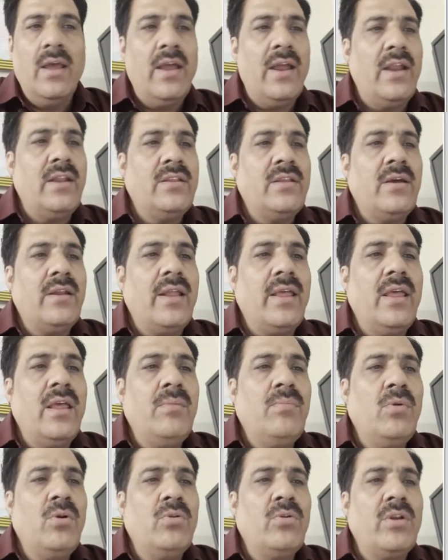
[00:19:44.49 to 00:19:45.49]
and they are
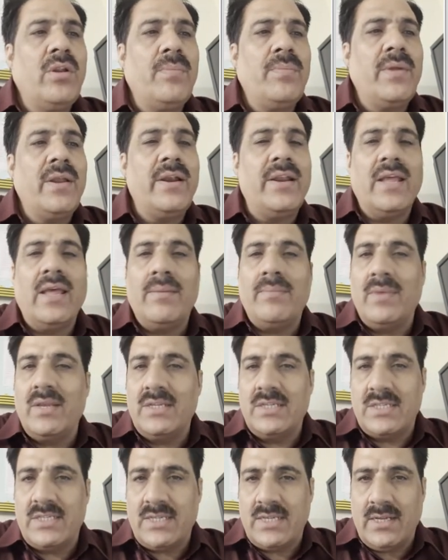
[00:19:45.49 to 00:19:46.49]
able to repair
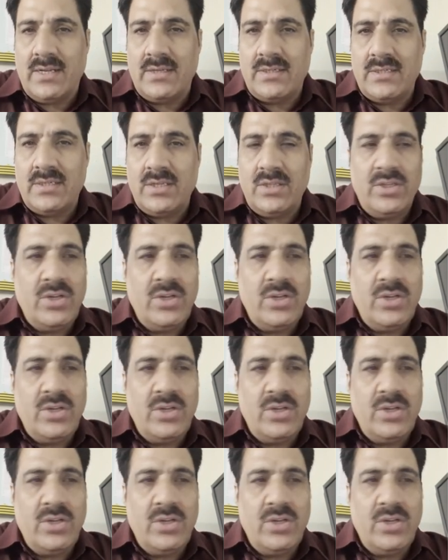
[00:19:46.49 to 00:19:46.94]
damaged cells.